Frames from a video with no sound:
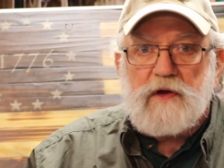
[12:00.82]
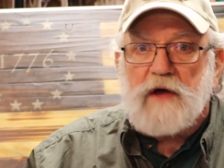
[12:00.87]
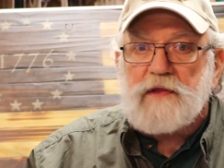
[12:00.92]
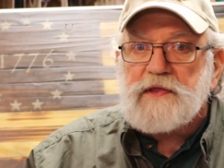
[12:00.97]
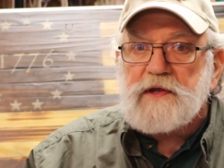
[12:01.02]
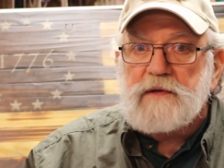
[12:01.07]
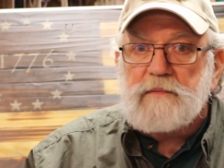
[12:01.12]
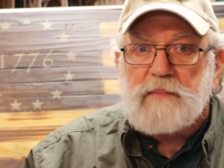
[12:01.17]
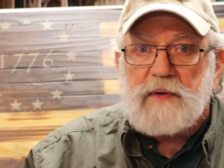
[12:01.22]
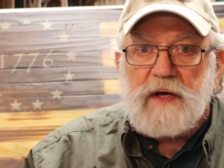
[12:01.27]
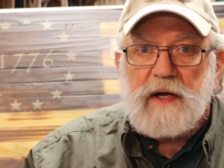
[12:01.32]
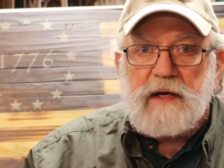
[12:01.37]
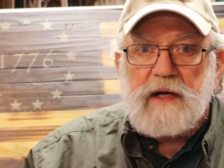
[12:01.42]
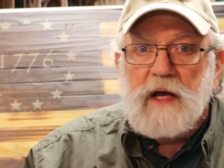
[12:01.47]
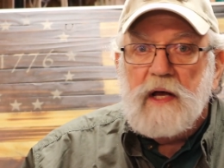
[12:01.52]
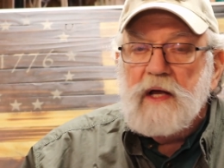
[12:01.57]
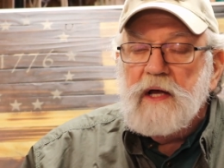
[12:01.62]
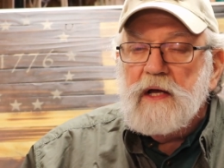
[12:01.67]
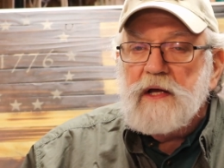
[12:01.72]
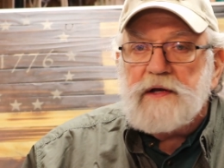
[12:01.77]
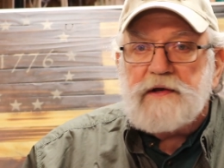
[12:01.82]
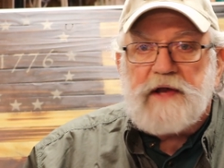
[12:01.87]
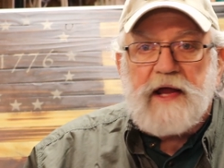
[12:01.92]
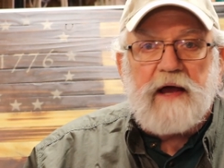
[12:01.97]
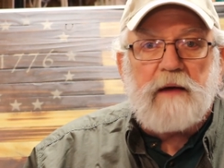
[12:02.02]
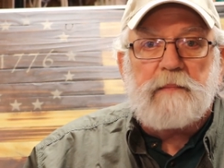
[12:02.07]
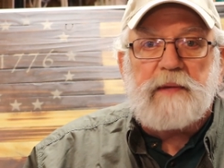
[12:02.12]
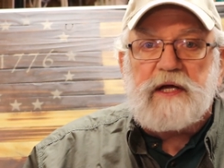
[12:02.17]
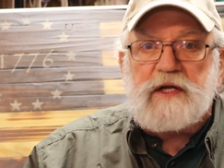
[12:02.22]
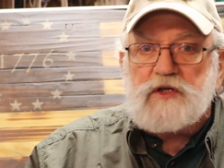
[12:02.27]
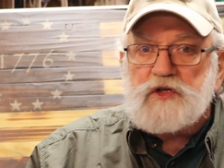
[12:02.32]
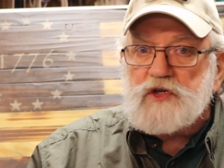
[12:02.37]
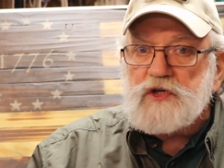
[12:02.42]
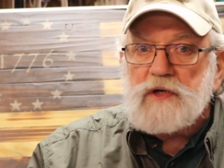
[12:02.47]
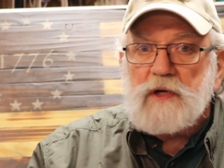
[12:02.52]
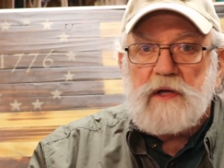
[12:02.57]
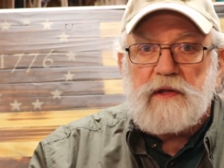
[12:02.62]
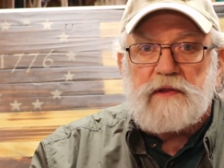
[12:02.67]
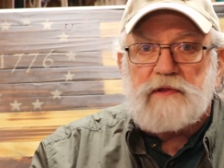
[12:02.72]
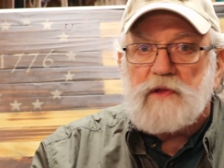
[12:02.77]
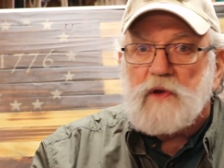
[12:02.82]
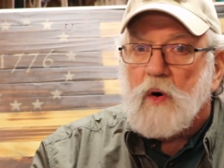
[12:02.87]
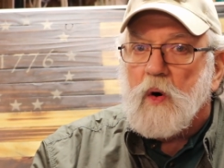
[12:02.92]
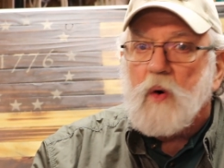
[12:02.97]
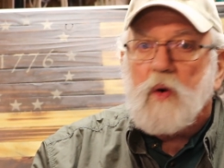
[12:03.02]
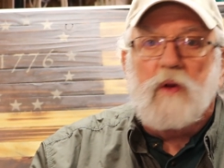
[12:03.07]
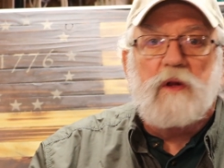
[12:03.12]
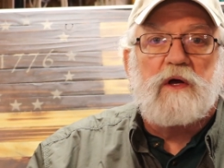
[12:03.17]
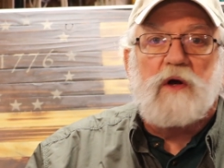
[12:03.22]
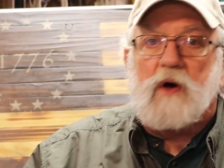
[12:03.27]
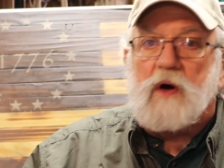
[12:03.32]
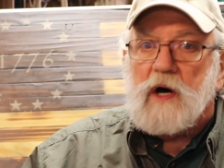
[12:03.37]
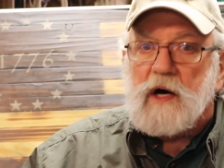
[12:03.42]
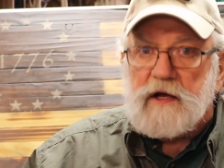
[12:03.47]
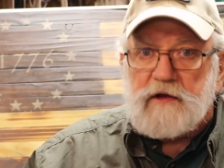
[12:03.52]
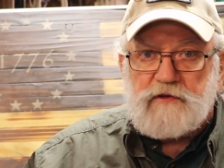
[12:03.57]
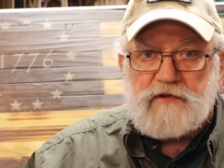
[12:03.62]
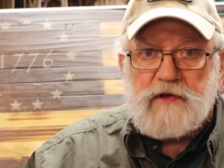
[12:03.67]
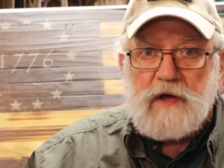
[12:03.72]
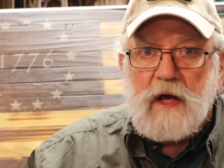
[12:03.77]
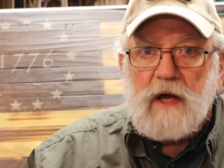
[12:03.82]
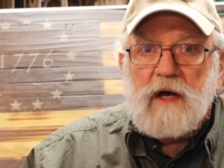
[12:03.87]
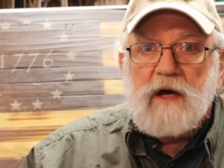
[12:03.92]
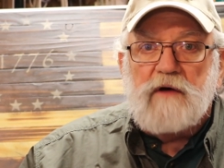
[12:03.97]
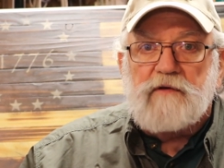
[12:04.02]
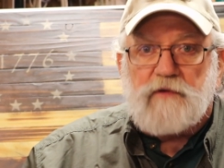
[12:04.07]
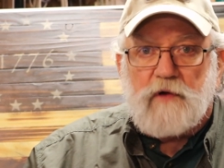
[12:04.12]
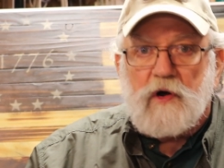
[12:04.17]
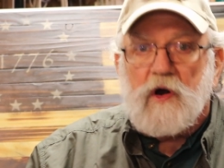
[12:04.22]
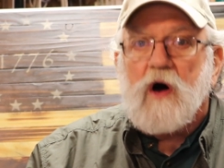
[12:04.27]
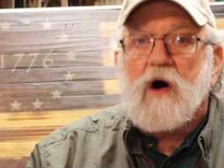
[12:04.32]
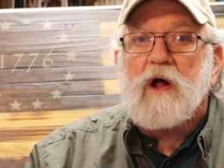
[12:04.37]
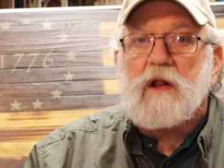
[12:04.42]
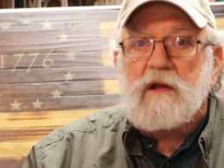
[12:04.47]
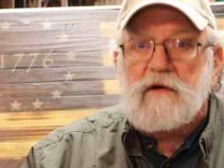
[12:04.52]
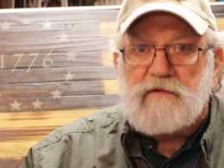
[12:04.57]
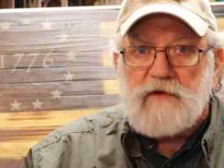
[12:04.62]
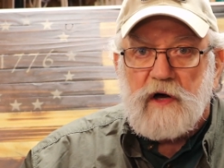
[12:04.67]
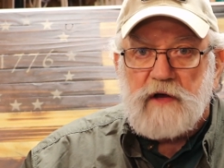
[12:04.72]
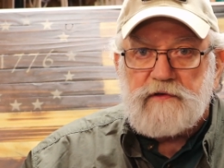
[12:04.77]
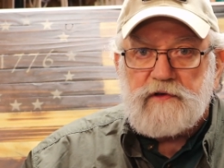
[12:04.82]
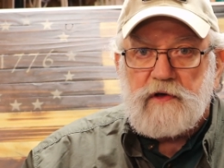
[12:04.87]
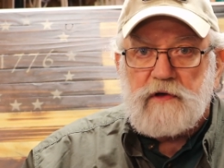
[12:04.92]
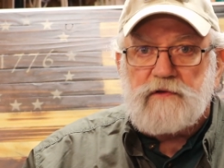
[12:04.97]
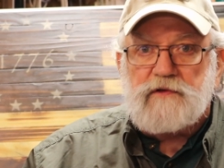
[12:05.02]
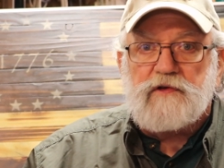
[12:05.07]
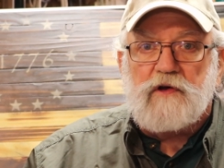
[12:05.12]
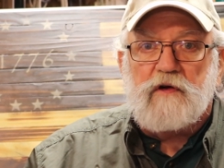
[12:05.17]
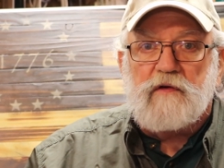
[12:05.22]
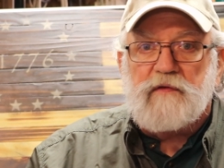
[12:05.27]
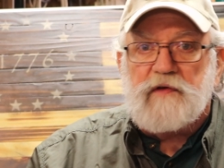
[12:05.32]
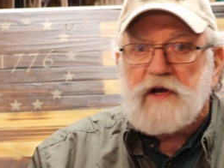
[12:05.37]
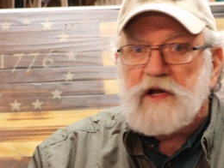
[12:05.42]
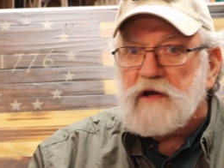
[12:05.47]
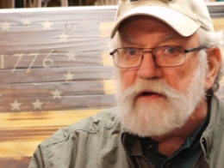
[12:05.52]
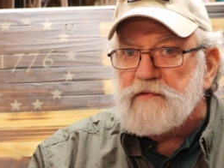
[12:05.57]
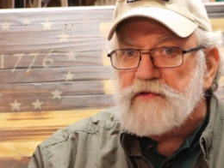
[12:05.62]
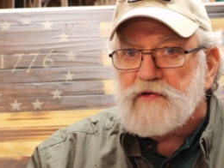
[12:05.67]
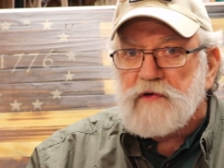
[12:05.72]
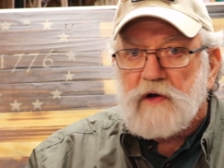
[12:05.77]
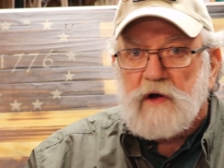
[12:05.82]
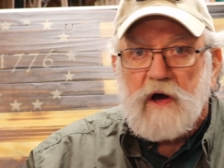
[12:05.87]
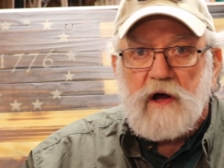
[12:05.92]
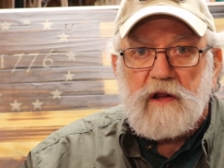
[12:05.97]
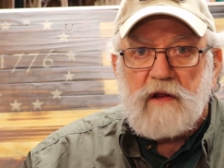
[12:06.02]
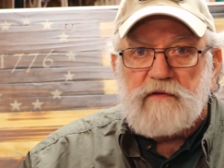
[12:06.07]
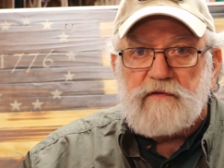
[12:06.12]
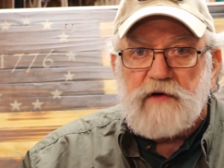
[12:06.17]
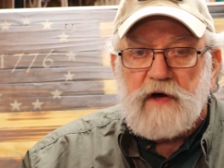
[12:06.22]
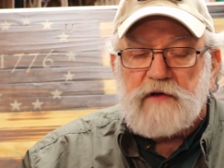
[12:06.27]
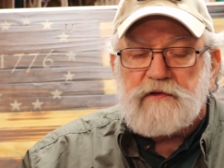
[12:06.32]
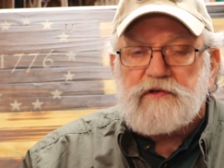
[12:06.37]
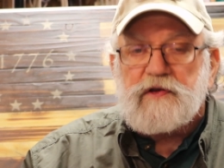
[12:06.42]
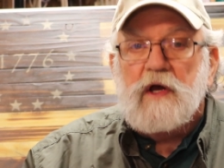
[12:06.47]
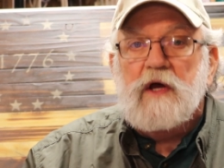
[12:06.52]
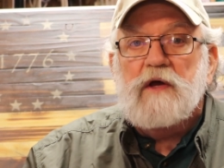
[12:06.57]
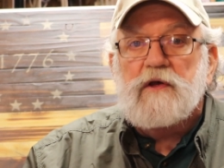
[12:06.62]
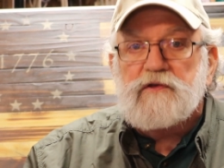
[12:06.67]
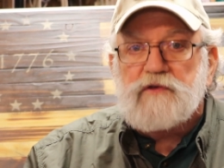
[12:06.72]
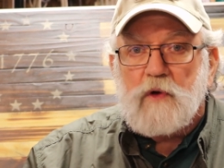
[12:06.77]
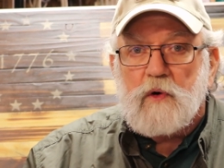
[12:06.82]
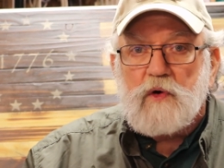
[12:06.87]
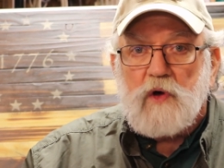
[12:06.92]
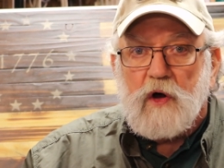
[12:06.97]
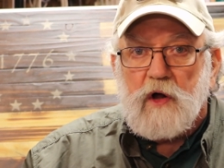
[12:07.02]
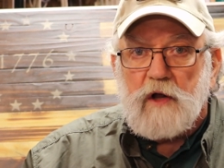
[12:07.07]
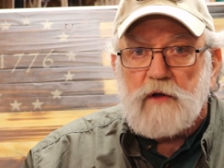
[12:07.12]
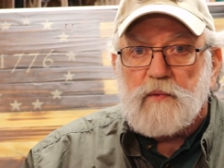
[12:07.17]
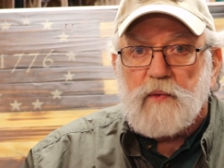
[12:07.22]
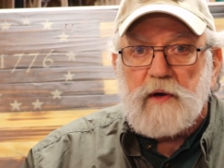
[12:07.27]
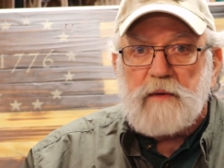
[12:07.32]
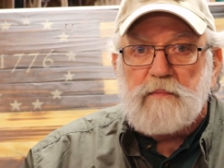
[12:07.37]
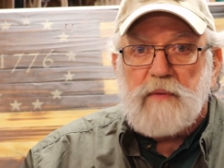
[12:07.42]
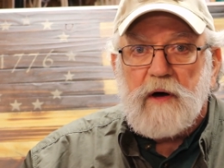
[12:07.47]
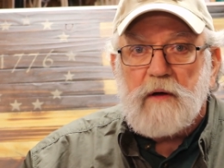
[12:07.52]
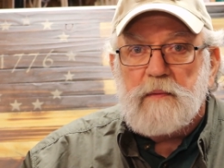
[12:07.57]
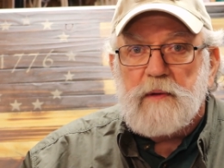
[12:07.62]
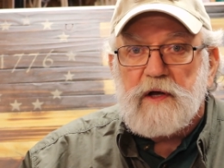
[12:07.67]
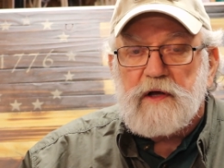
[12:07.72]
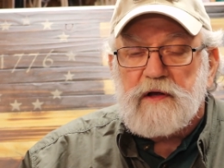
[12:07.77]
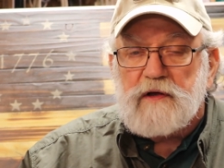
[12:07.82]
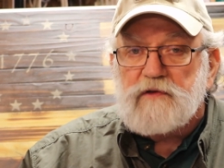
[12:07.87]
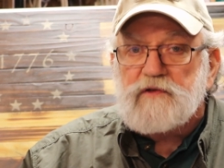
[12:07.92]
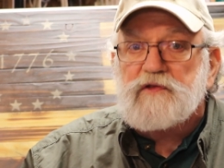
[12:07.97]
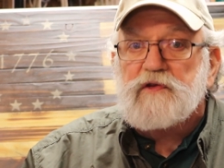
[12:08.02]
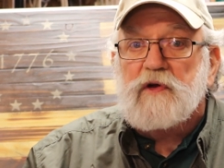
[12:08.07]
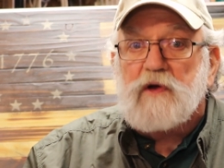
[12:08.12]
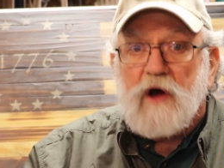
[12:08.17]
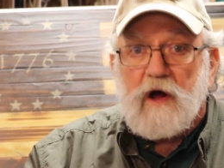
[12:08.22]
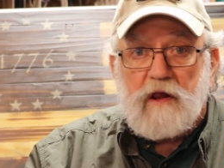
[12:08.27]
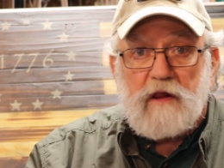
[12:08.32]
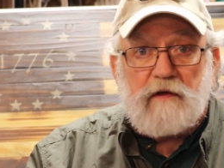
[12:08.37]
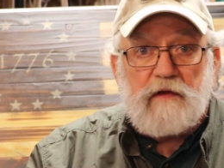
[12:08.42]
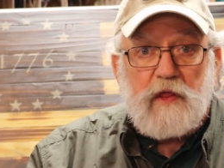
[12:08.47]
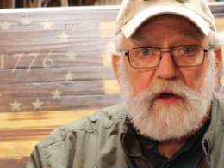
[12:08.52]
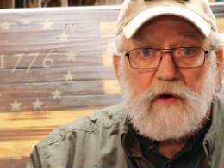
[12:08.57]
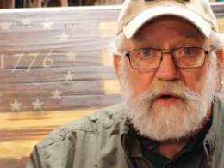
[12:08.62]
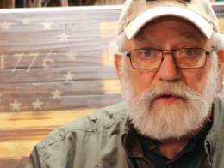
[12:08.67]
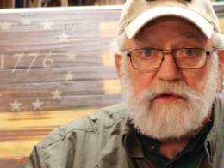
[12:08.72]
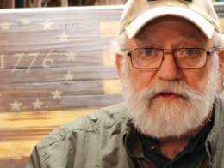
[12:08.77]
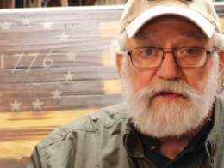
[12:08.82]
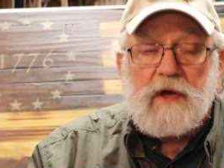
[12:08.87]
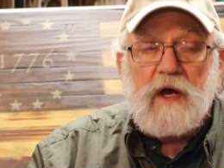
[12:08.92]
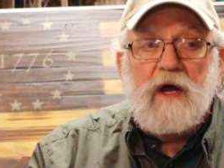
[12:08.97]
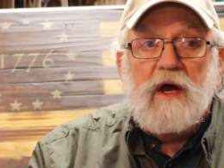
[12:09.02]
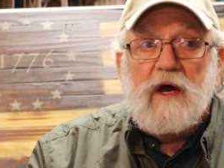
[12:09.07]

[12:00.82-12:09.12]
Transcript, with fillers: nothing but damage the whole cause for all of us conservatives and all of us so-called Republicans and all of those